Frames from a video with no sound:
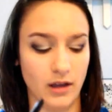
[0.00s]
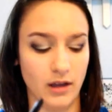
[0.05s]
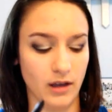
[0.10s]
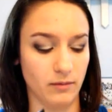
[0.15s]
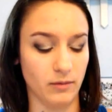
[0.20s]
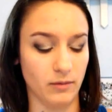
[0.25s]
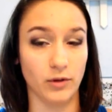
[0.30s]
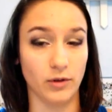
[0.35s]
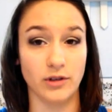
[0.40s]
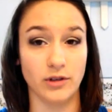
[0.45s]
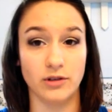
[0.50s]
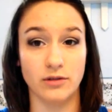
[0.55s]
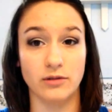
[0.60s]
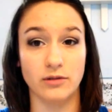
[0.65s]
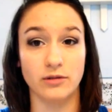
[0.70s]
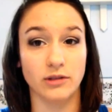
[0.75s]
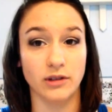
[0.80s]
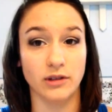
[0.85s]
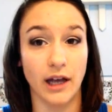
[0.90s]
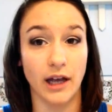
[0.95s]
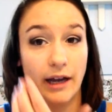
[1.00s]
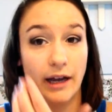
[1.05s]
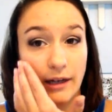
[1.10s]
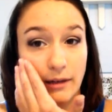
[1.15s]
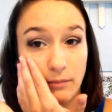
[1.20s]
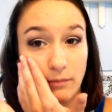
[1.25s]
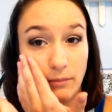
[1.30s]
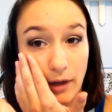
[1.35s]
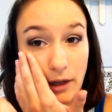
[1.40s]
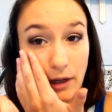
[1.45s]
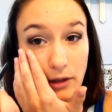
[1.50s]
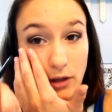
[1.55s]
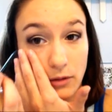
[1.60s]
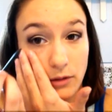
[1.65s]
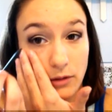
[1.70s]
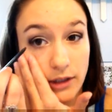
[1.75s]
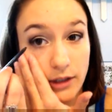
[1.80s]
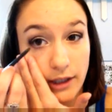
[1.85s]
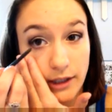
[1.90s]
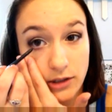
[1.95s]
I'm going to line my
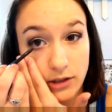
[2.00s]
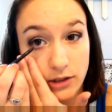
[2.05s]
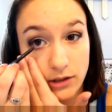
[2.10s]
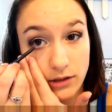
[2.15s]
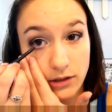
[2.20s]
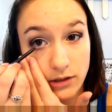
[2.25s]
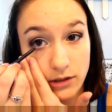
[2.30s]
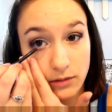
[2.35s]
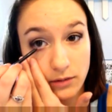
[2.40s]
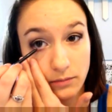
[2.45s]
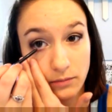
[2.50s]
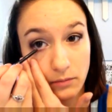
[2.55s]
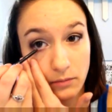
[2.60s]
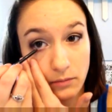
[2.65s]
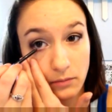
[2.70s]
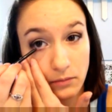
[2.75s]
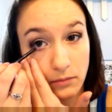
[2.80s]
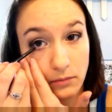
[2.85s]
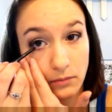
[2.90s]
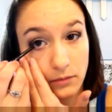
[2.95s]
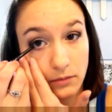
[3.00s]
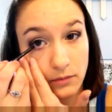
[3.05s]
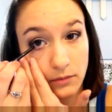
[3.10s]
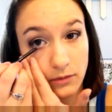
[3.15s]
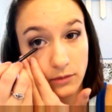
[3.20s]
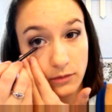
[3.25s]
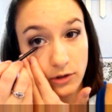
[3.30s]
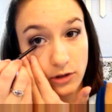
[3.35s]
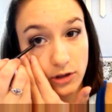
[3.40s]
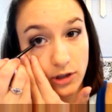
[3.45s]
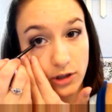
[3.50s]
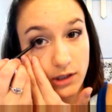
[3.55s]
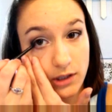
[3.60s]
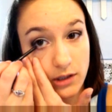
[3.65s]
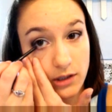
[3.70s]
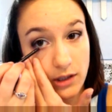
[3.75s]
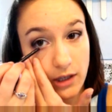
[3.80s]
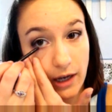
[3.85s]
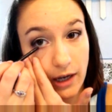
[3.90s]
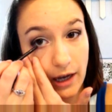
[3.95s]
lower lashes,
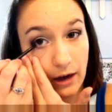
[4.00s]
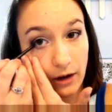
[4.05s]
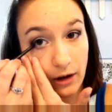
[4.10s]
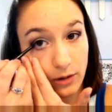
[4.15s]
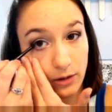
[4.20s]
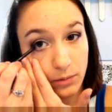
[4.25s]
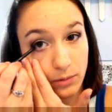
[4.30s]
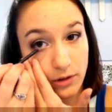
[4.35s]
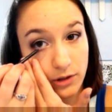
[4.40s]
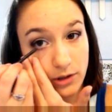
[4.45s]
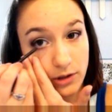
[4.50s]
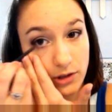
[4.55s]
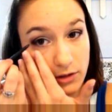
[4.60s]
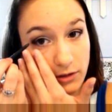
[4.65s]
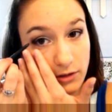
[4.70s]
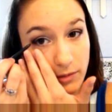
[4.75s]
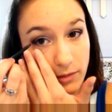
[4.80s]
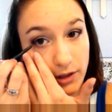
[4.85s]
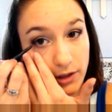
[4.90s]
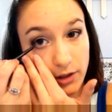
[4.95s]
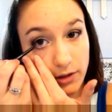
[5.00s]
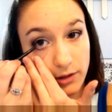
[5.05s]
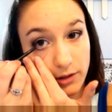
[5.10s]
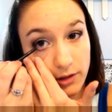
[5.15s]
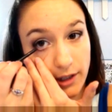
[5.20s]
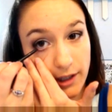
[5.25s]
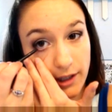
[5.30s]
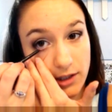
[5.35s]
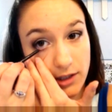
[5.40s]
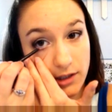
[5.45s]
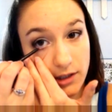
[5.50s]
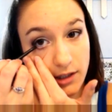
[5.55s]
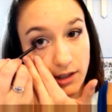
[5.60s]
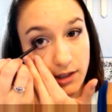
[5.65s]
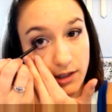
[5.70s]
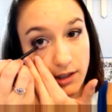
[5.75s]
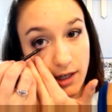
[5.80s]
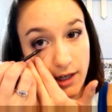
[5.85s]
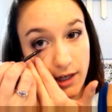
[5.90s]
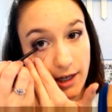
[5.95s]
just the outer portion of my lower lashes,
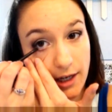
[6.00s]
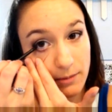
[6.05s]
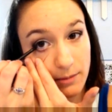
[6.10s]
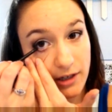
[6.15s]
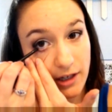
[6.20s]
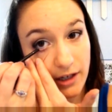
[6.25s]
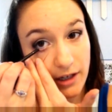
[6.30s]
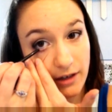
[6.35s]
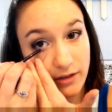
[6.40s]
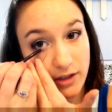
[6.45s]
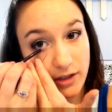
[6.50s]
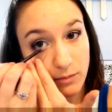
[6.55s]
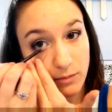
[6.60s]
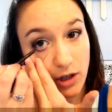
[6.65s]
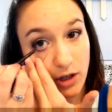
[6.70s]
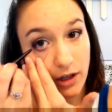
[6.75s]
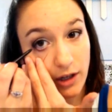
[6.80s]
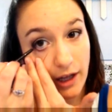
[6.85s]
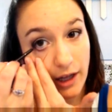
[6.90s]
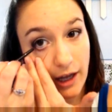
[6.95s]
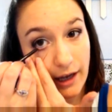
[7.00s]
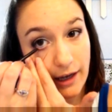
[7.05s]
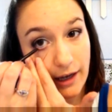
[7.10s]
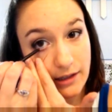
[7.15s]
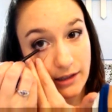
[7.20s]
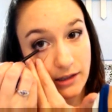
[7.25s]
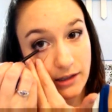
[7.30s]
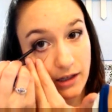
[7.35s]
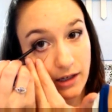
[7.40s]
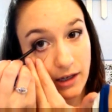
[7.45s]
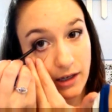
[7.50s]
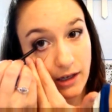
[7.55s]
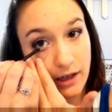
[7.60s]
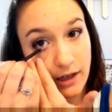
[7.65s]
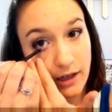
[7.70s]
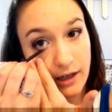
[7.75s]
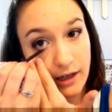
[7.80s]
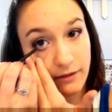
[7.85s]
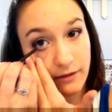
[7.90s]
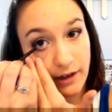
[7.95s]
because I happen to have small eyes.
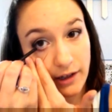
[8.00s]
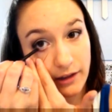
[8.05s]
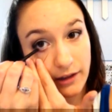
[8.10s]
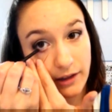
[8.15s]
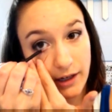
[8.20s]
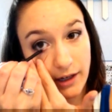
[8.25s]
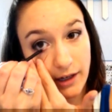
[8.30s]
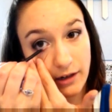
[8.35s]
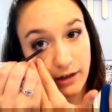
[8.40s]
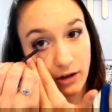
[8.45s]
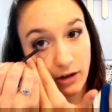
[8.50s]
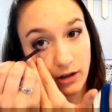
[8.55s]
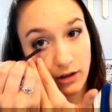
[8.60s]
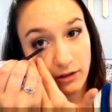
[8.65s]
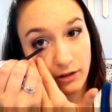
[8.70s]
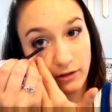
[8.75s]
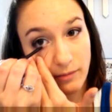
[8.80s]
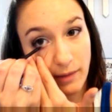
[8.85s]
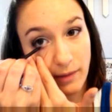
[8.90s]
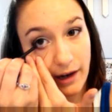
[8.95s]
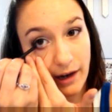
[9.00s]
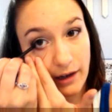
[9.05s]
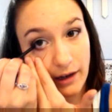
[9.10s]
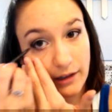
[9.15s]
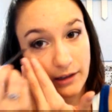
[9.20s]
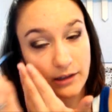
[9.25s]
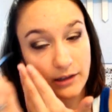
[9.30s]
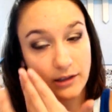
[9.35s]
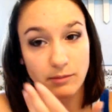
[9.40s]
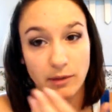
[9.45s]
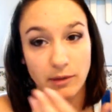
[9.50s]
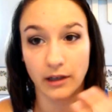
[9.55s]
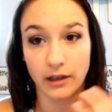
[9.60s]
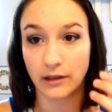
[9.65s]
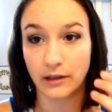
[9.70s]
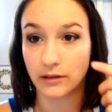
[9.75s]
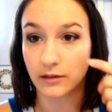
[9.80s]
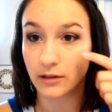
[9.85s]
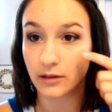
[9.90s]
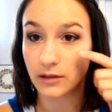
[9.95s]
If I line all of my eyes
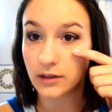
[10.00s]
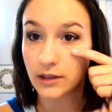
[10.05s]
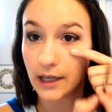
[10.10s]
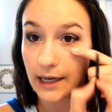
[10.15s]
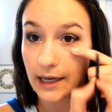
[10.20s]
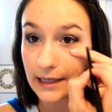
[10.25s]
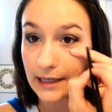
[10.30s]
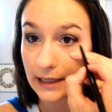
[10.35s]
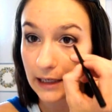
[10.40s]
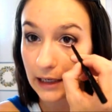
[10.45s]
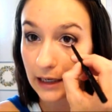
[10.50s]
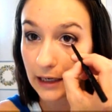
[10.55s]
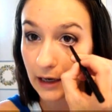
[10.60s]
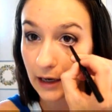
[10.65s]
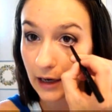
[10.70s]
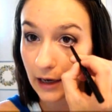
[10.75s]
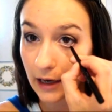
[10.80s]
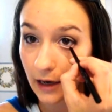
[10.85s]
look tiny.